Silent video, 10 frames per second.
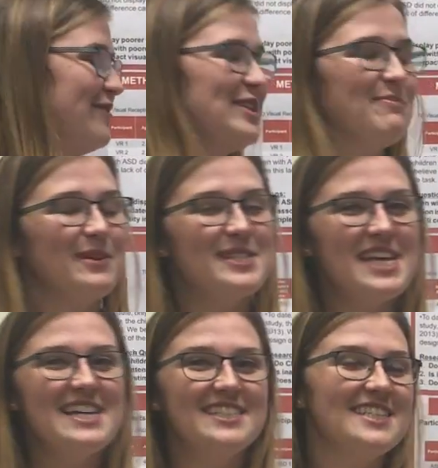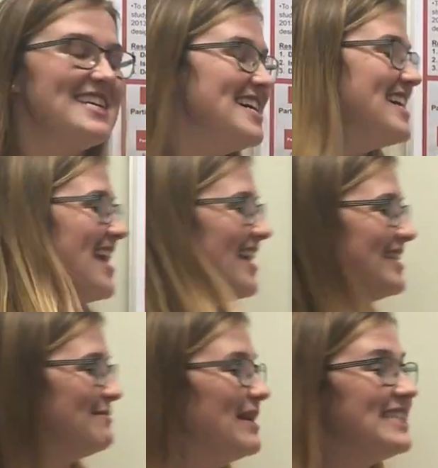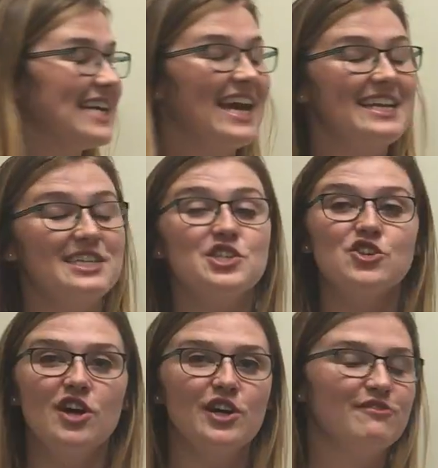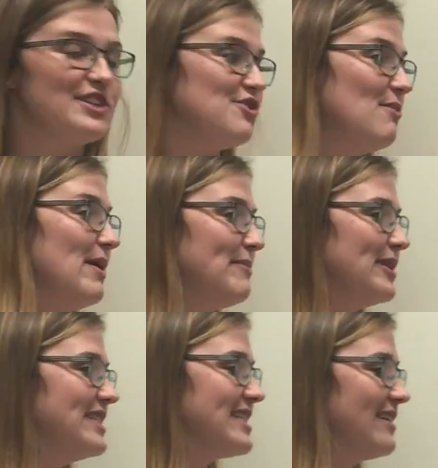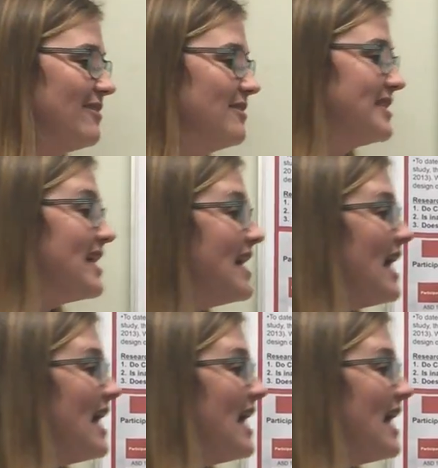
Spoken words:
50%, indicating stronger visual memory skills.